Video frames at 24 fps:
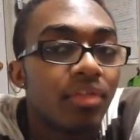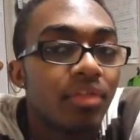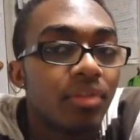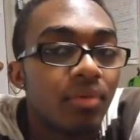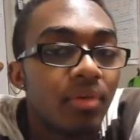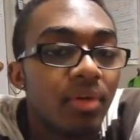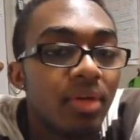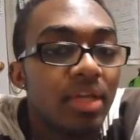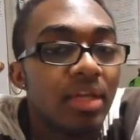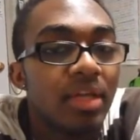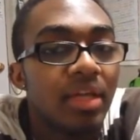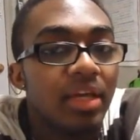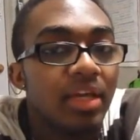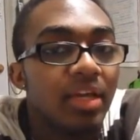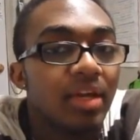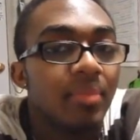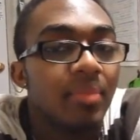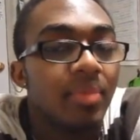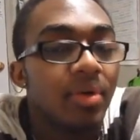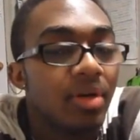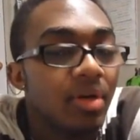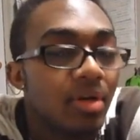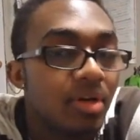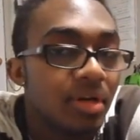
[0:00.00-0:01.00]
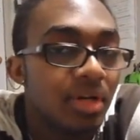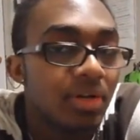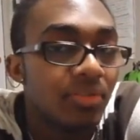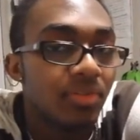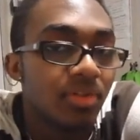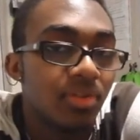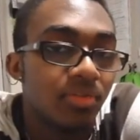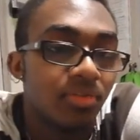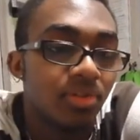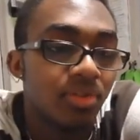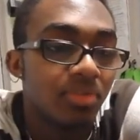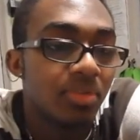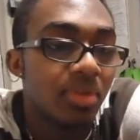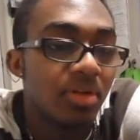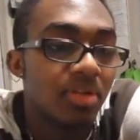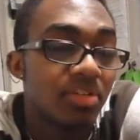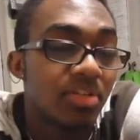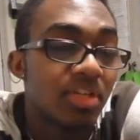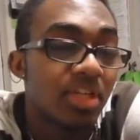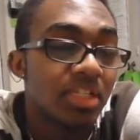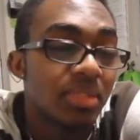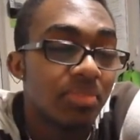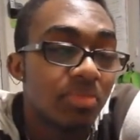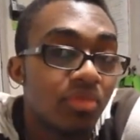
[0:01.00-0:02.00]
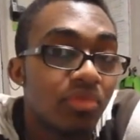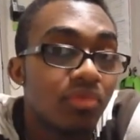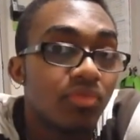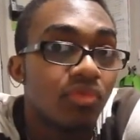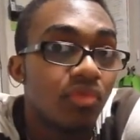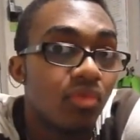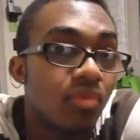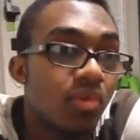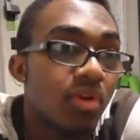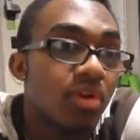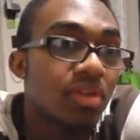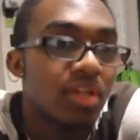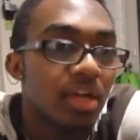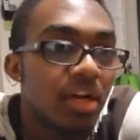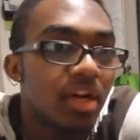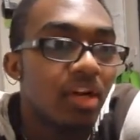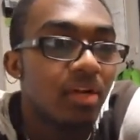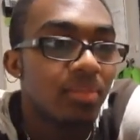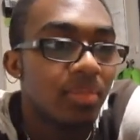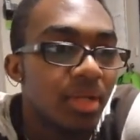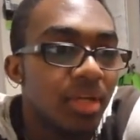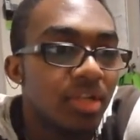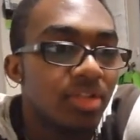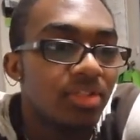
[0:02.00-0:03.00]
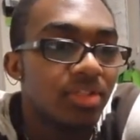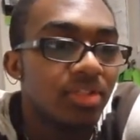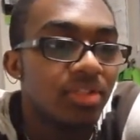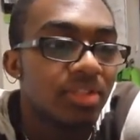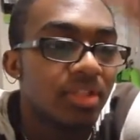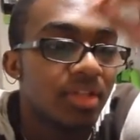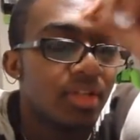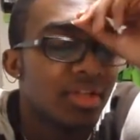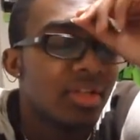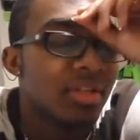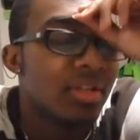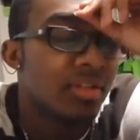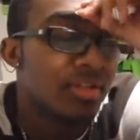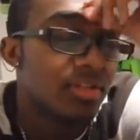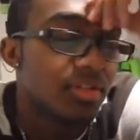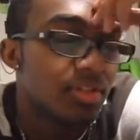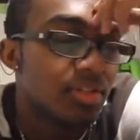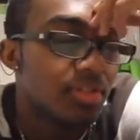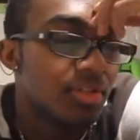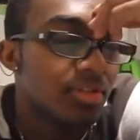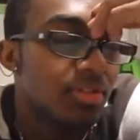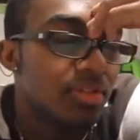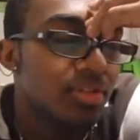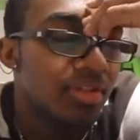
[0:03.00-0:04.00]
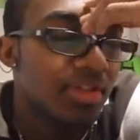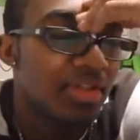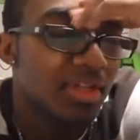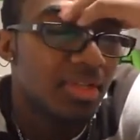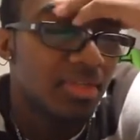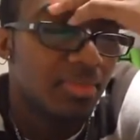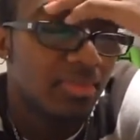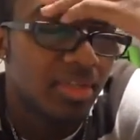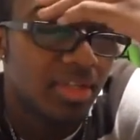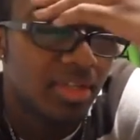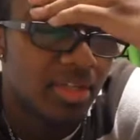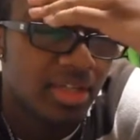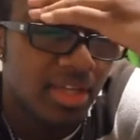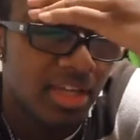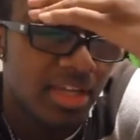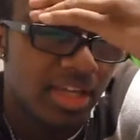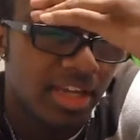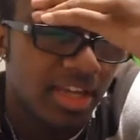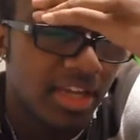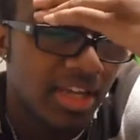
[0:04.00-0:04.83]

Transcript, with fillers: 3 and a paragraph on the 4th page. It has to be 4 entire pages. So I'm like, I